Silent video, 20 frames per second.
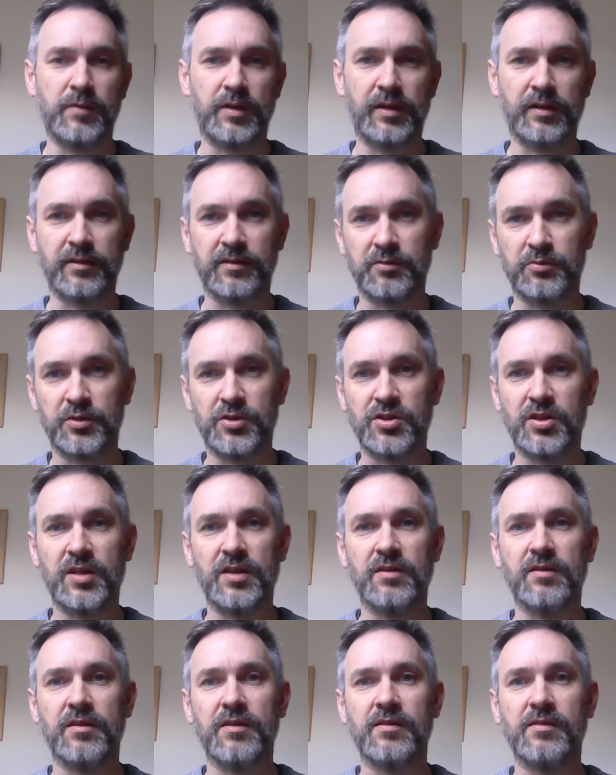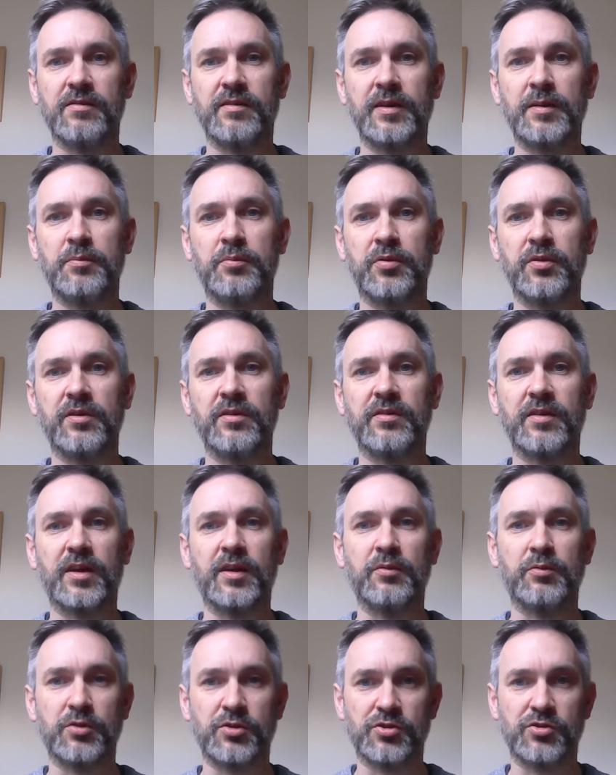it'll switch it into the sleep
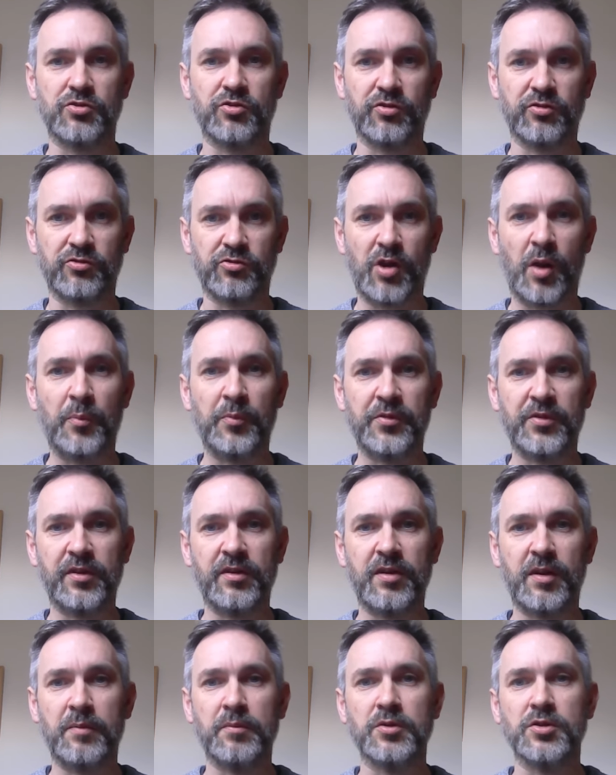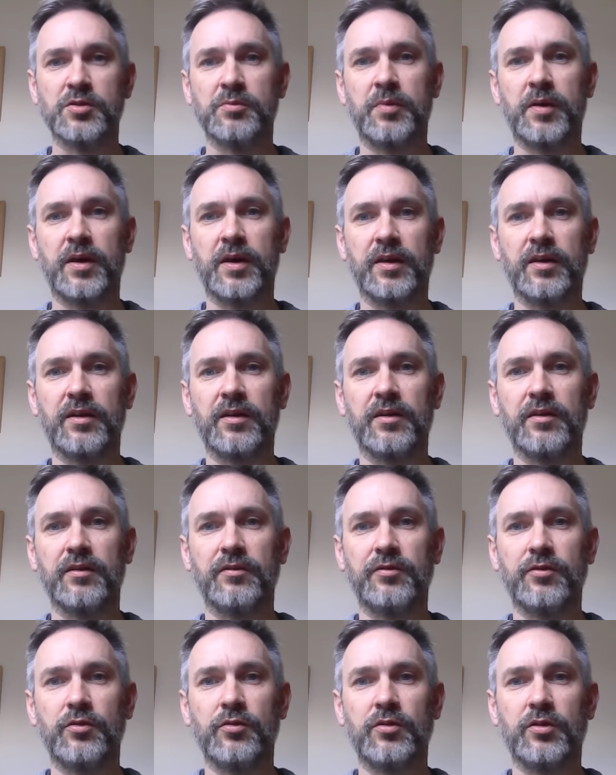preset, which just drops the temperature back a
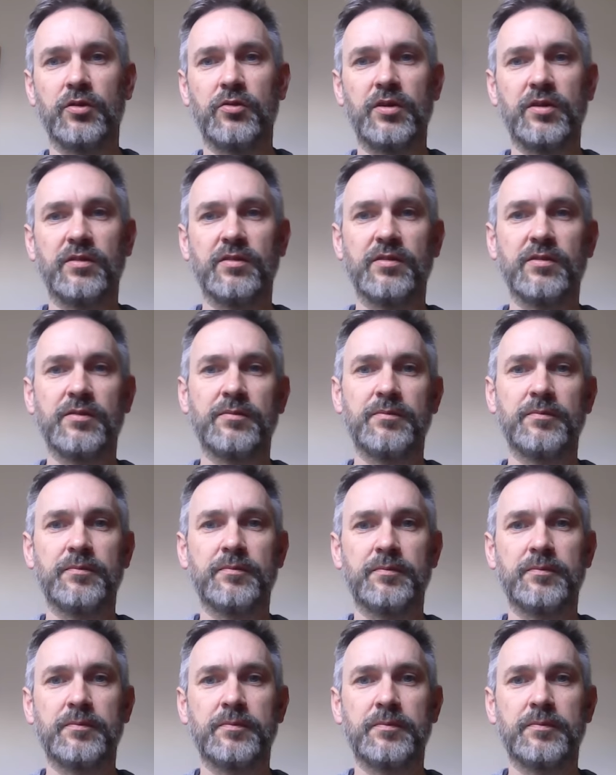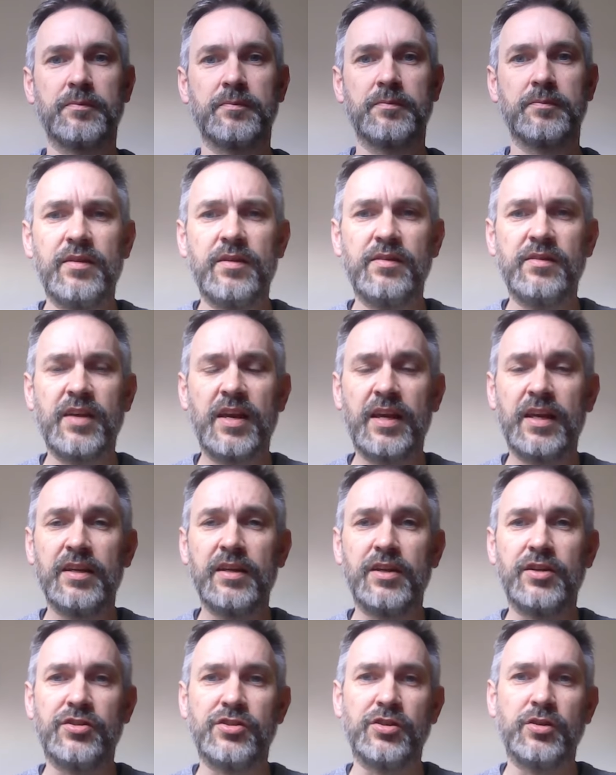few degrees. The
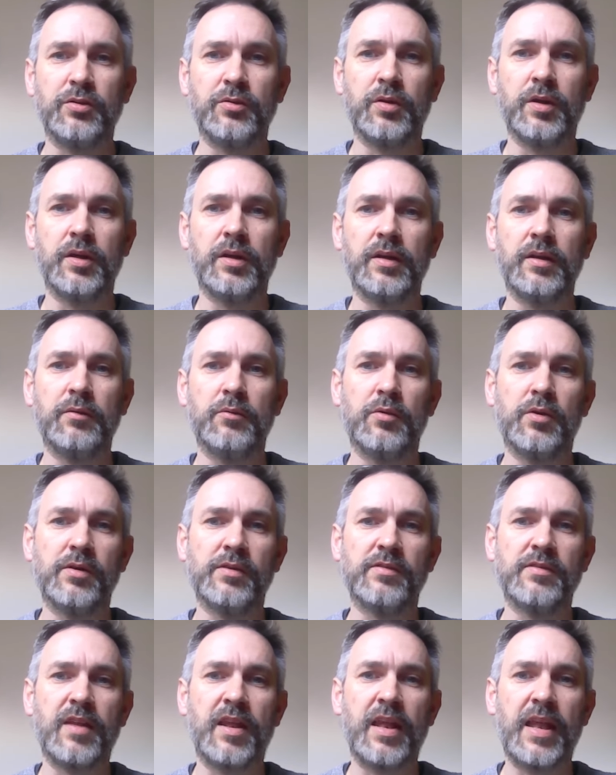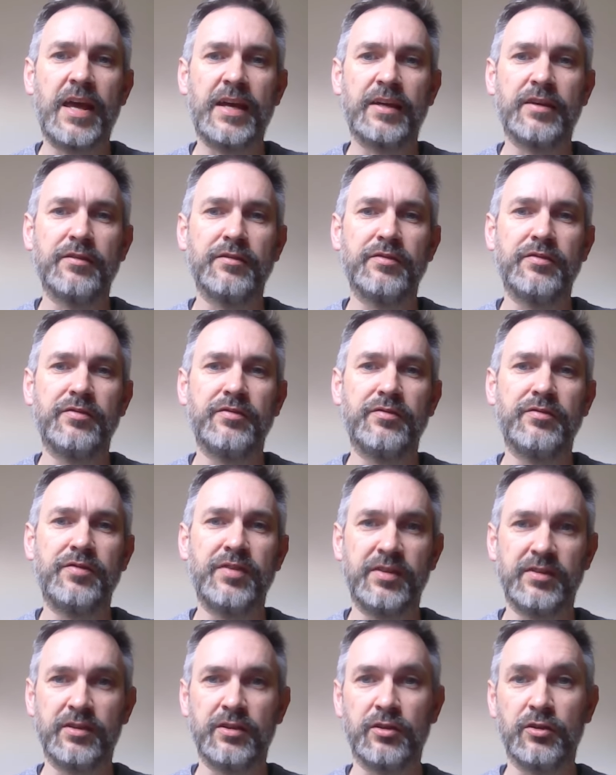second issue was the lack of
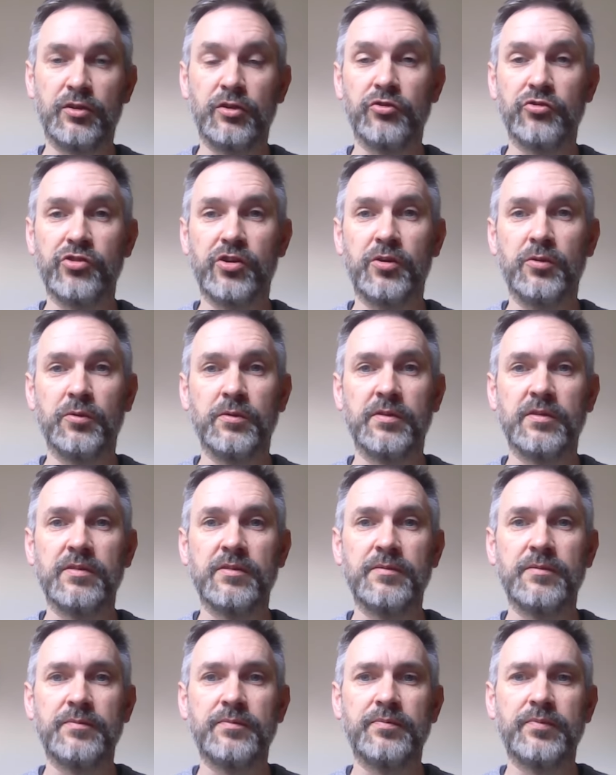physical controls.